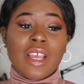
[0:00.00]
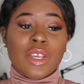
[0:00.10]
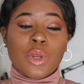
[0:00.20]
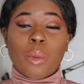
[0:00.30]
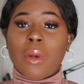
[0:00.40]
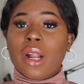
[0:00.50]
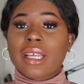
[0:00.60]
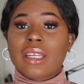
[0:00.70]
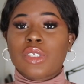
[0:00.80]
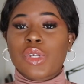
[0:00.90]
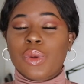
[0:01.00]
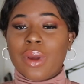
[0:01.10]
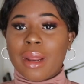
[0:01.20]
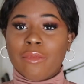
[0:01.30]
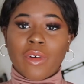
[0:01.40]
you know, marketed to,
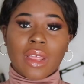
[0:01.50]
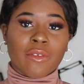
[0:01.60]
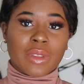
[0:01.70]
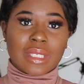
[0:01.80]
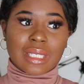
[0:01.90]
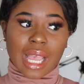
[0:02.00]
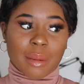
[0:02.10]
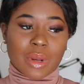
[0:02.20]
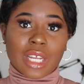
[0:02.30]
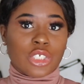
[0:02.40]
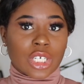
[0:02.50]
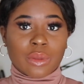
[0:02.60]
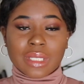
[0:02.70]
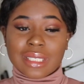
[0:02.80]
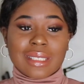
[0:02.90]
and I'm falling for the scam, but
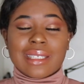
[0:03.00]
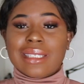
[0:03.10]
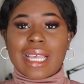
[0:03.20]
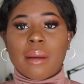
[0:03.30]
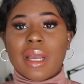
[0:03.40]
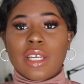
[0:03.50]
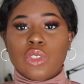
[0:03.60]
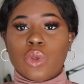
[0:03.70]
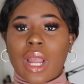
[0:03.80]
this is a scam I enjoy.